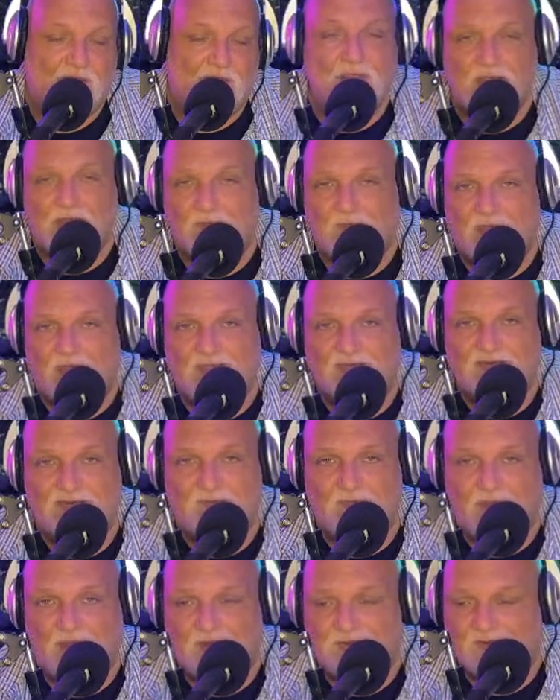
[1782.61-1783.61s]
in my
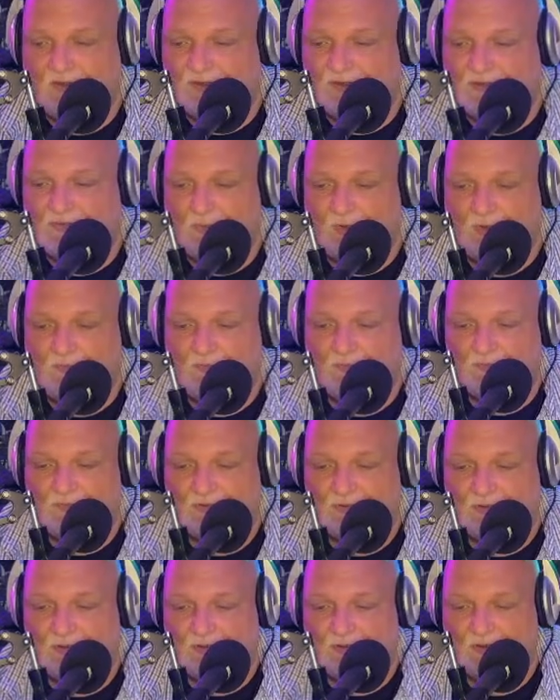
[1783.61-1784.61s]
estimation, it's what
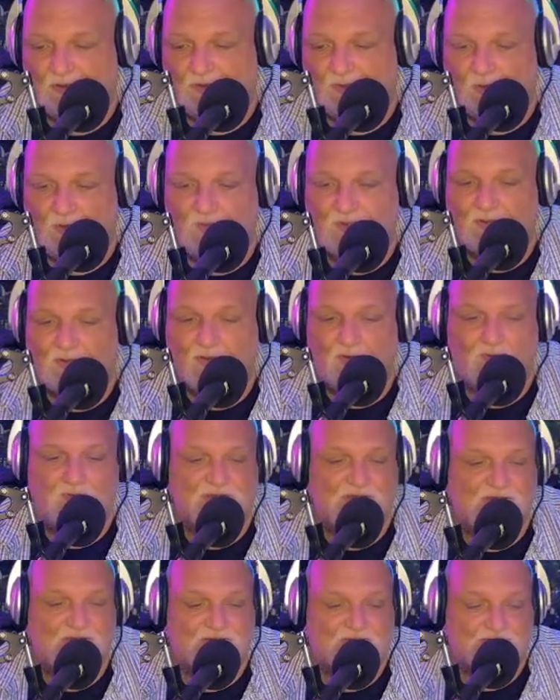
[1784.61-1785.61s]
cryptocurrency
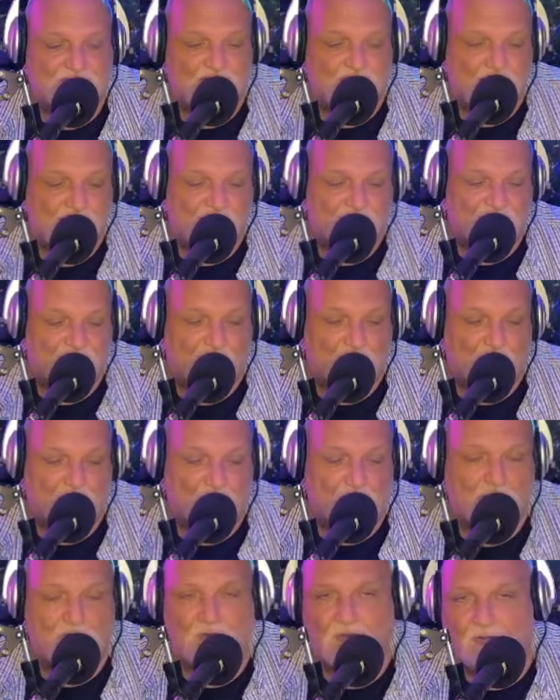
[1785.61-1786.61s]
is designed for,
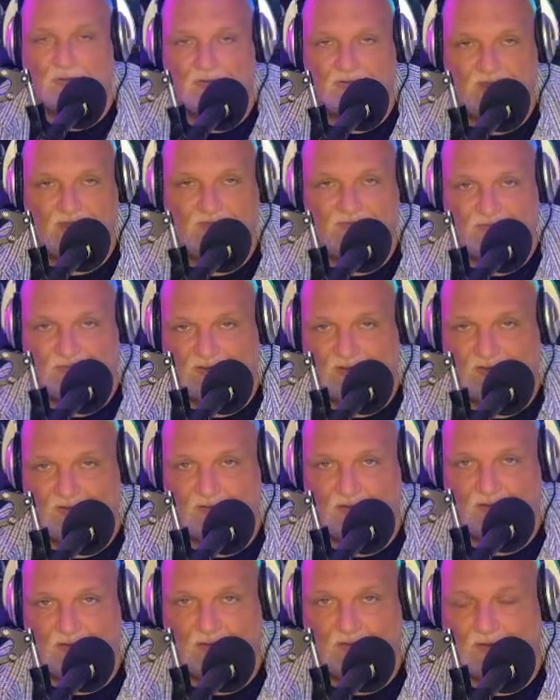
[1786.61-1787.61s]
to have
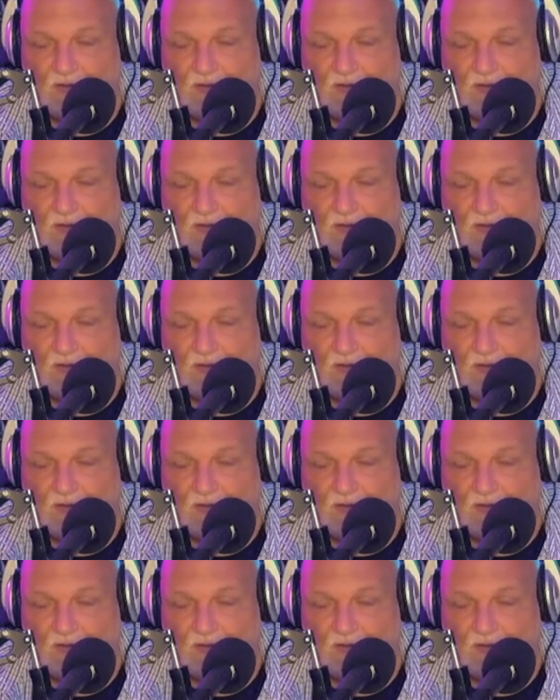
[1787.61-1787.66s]
utility.